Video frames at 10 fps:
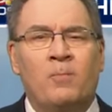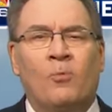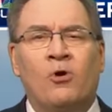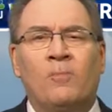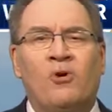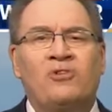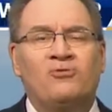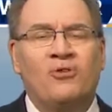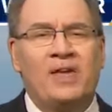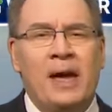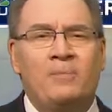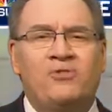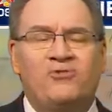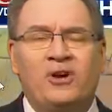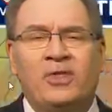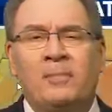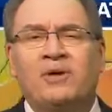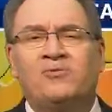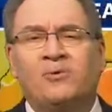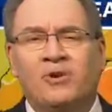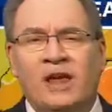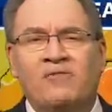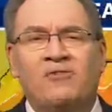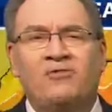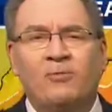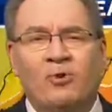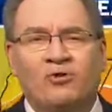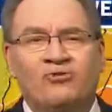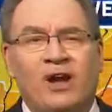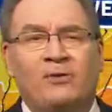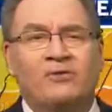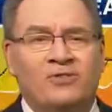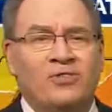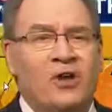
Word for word: More moisture in the atmosphere. That means we're going to have a few more showers